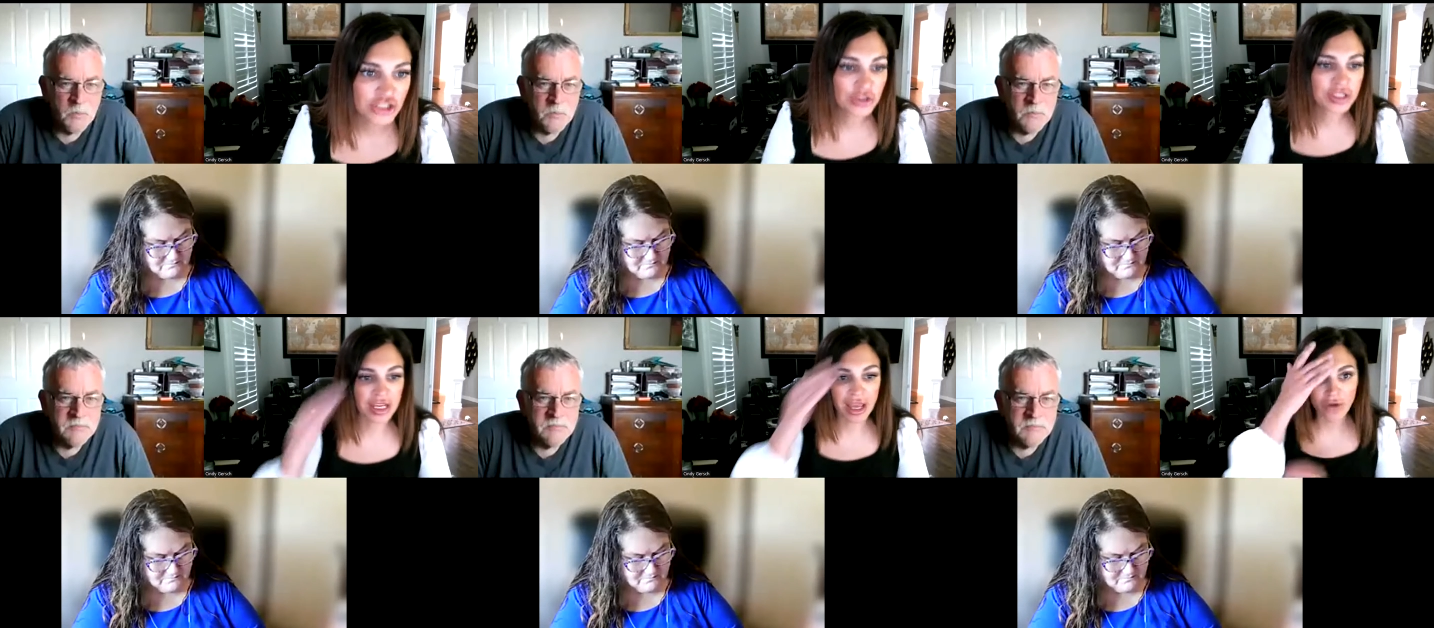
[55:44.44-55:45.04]
Speaker 1: did you
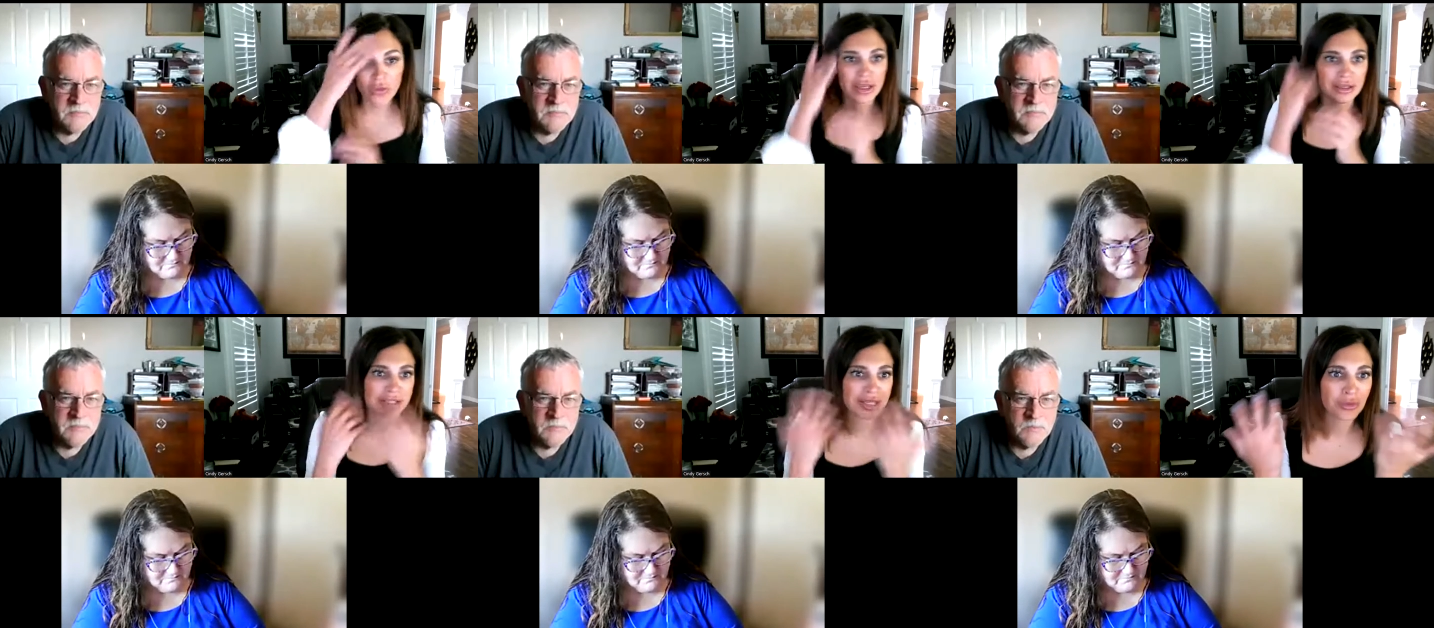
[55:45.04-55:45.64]
see how
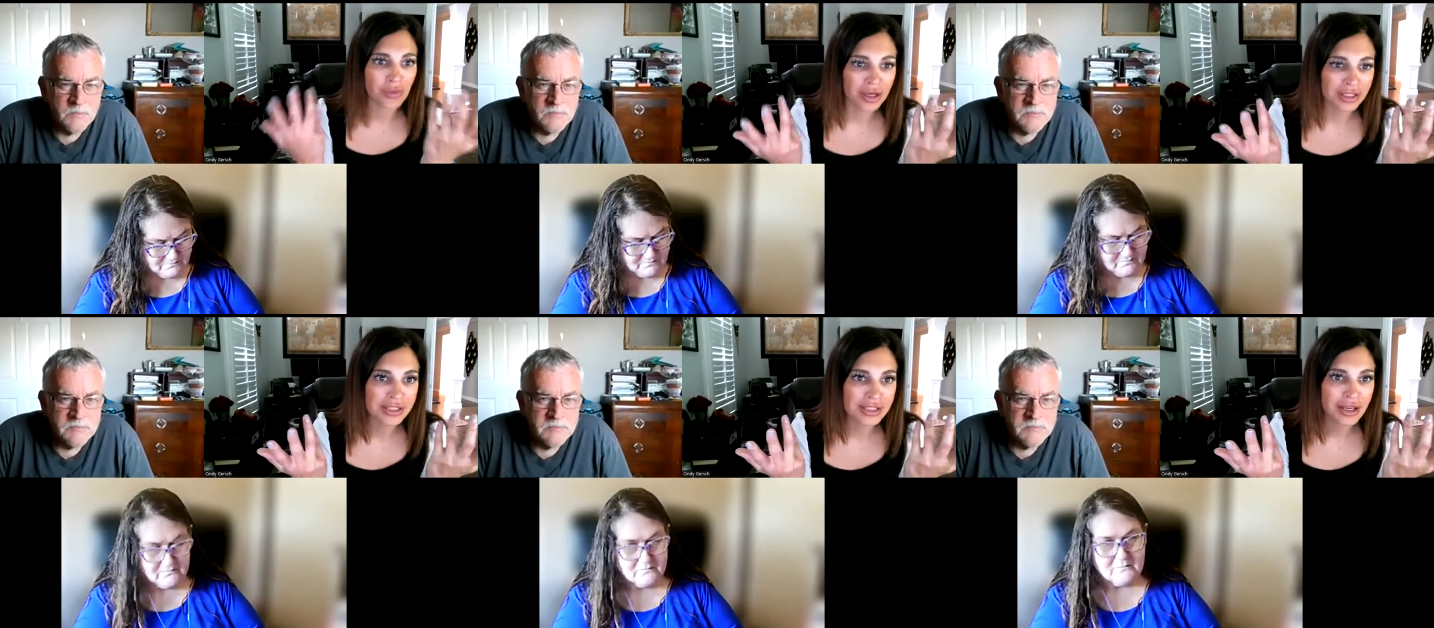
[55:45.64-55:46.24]
easy it
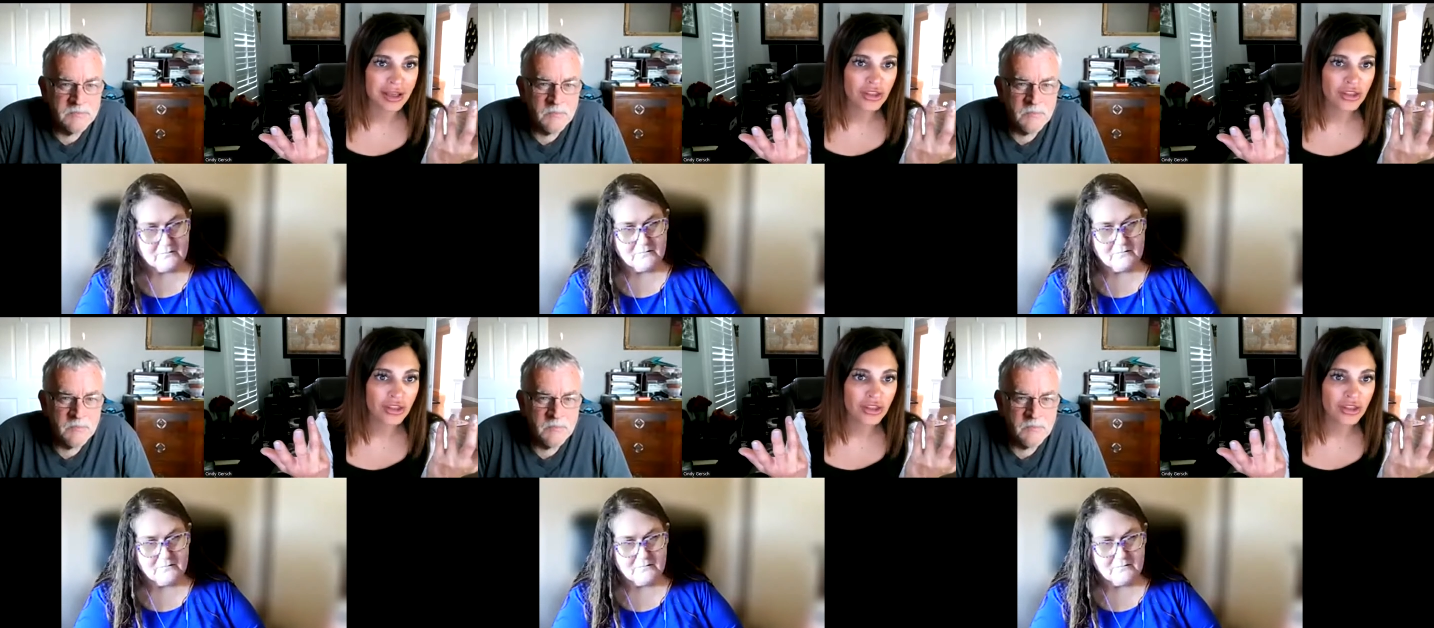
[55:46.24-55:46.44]
was?